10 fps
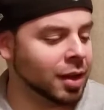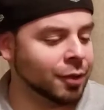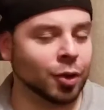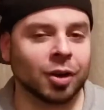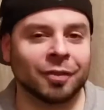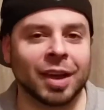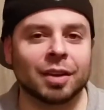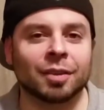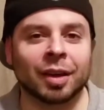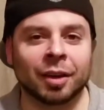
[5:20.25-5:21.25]
If you're a
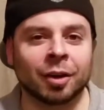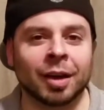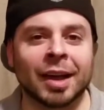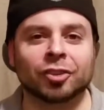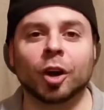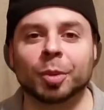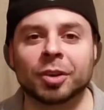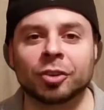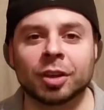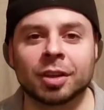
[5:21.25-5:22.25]
fan of action
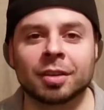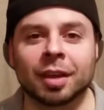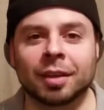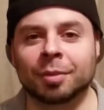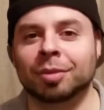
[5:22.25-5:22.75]
RPG,